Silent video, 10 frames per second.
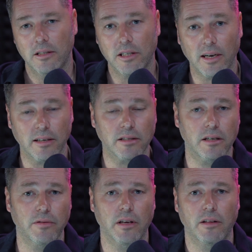China is
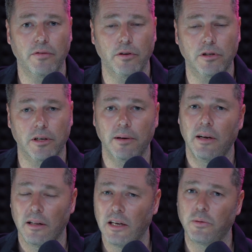living in the future.
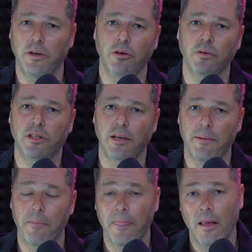That's what you'll see.
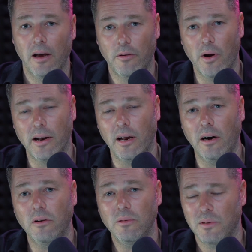And right
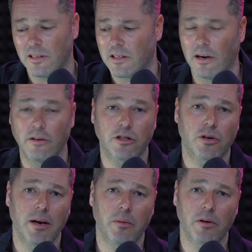now, with this current
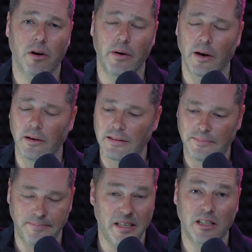trade war going on,
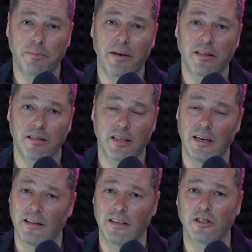expect this
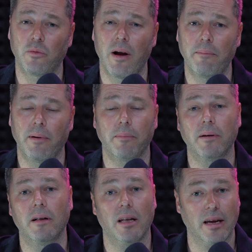kind of thing to ramp up
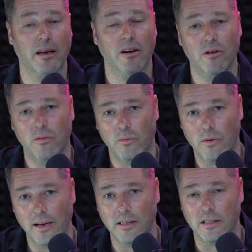like
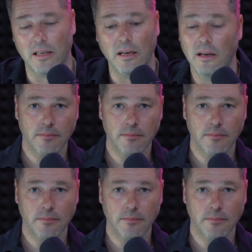crazy.